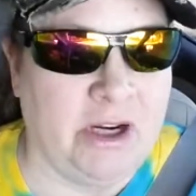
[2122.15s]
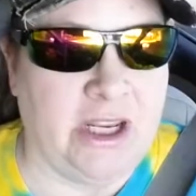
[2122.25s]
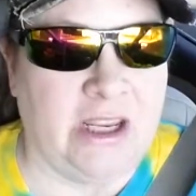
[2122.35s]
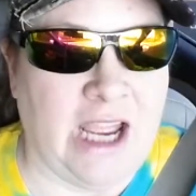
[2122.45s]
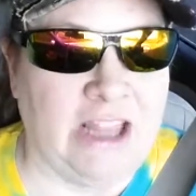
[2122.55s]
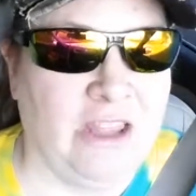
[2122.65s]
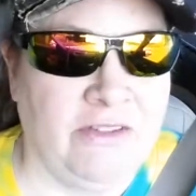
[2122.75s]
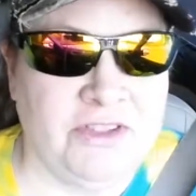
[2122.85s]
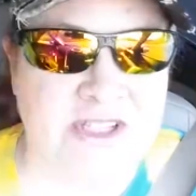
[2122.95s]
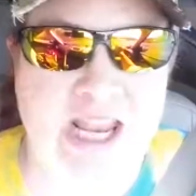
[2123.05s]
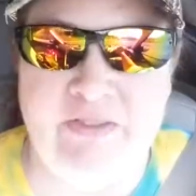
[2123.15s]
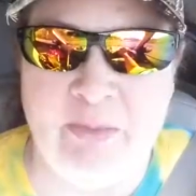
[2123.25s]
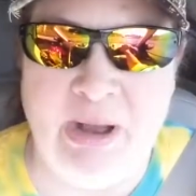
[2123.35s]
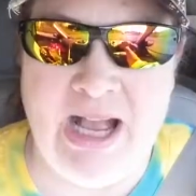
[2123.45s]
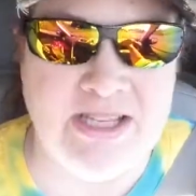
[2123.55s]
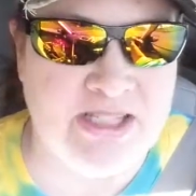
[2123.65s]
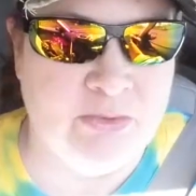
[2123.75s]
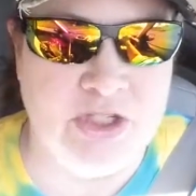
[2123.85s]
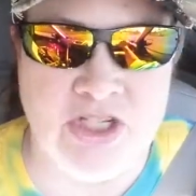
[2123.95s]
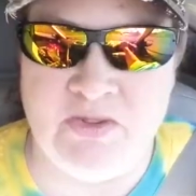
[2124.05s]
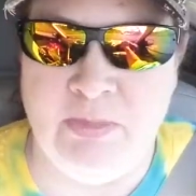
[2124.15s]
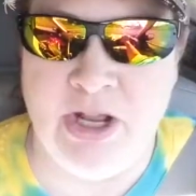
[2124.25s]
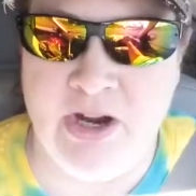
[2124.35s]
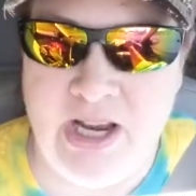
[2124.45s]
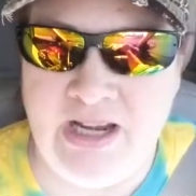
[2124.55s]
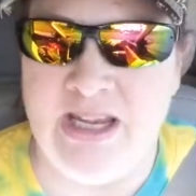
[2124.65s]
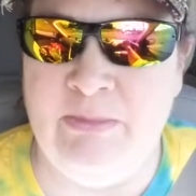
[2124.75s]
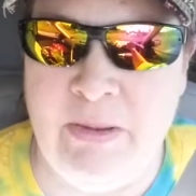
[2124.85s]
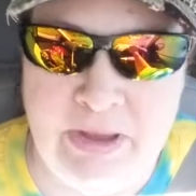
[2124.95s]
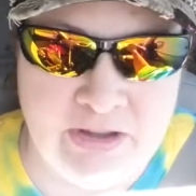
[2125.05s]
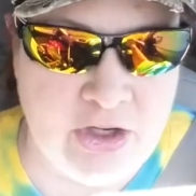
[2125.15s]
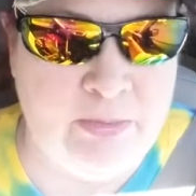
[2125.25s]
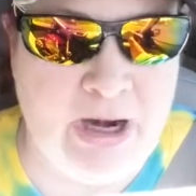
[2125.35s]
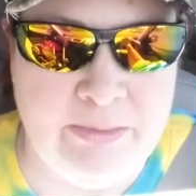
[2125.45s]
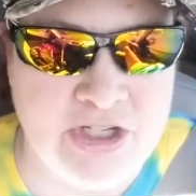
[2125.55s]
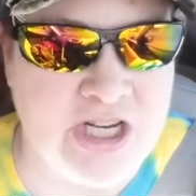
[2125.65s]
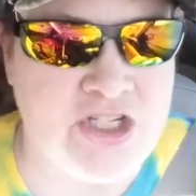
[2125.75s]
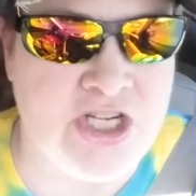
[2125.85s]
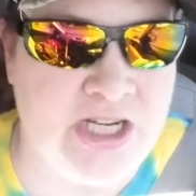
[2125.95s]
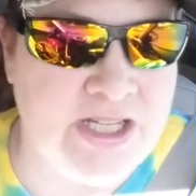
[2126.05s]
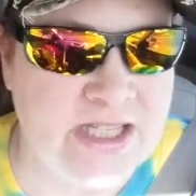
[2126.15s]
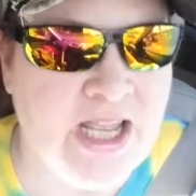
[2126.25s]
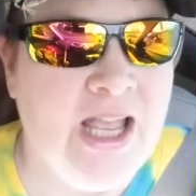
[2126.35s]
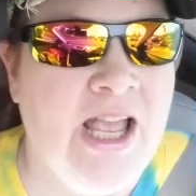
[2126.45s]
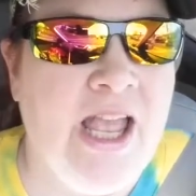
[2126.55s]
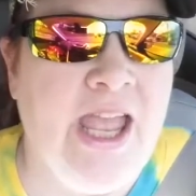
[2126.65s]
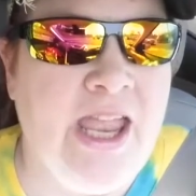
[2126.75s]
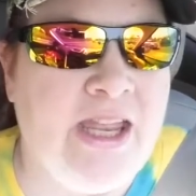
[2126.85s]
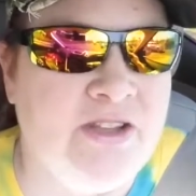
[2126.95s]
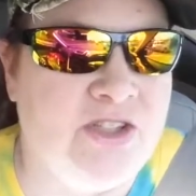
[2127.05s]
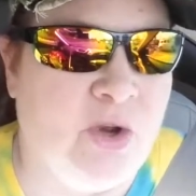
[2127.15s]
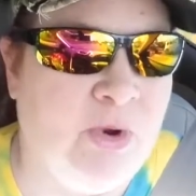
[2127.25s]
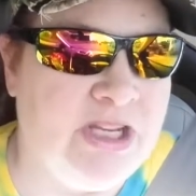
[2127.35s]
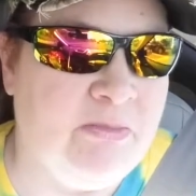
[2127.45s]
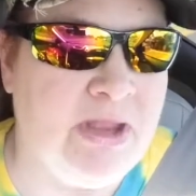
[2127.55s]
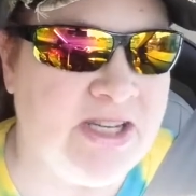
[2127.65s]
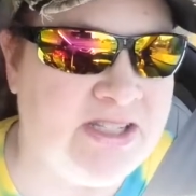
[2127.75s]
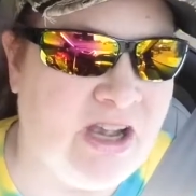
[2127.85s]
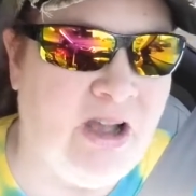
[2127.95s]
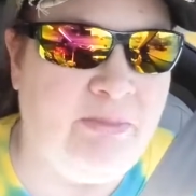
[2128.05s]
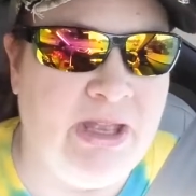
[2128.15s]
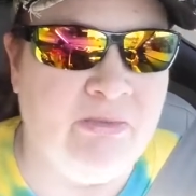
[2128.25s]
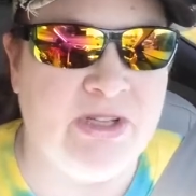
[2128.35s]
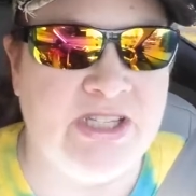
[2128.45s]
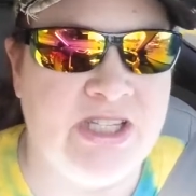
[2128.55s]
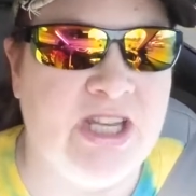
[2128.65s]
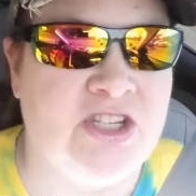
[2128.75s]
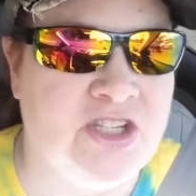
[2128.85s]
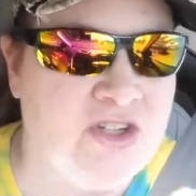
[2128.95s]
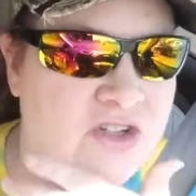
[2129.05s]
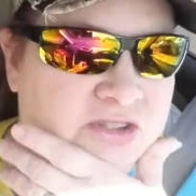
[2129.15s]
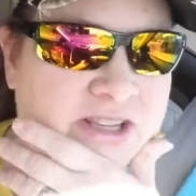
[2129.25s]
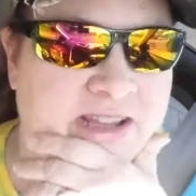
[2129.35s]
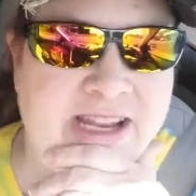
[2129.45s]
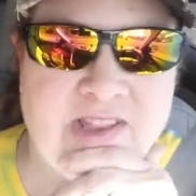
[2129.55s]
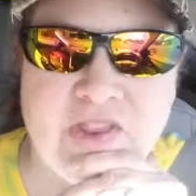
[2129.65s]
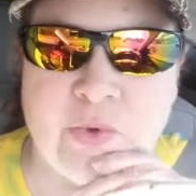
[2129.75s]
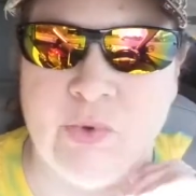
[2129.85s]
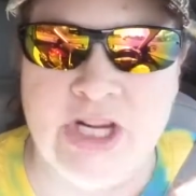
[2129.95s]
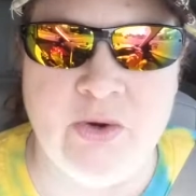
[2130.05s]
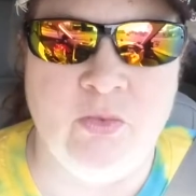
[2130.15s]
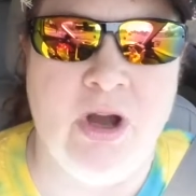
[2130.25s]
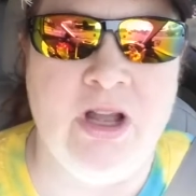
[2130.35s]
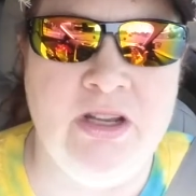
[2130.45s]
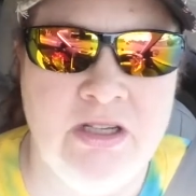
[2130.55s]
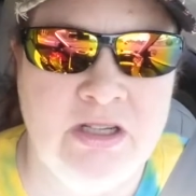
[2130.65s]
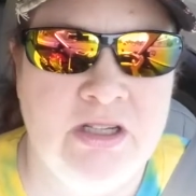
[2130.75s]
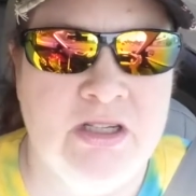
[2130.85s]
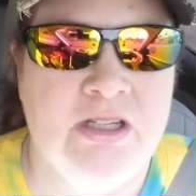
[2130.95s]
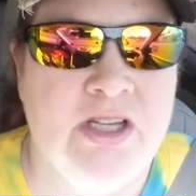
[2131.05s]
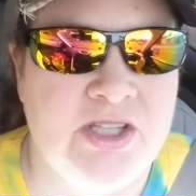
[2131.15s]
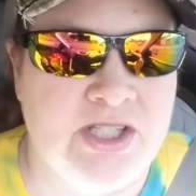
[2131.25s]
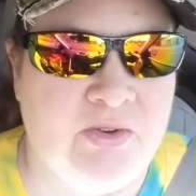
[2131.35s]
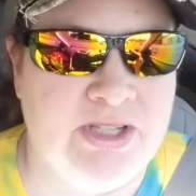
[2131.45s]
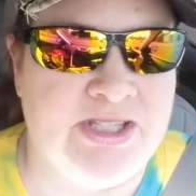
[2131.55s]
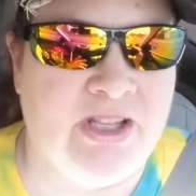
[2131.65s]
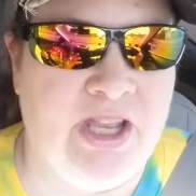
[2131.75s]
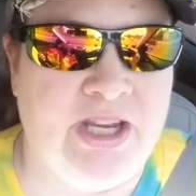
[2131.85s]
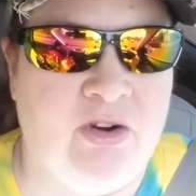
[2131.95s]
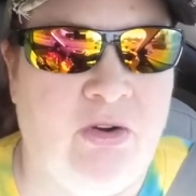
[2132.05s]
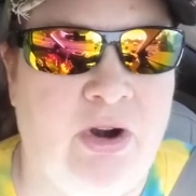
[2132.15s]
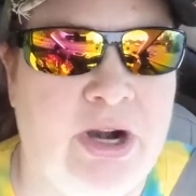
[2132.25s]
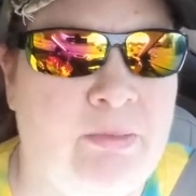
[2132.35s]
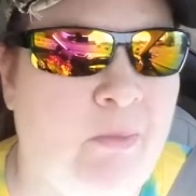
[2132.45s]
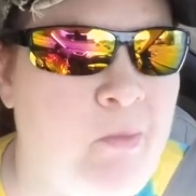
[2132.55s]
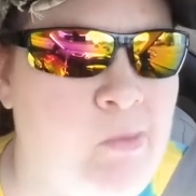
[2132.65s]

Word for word: putting, I love just having pasta with just butter on it and maybe a little Parmesan cheese. And so when you mix up, it was, it's usually like three to one. So it's like, or,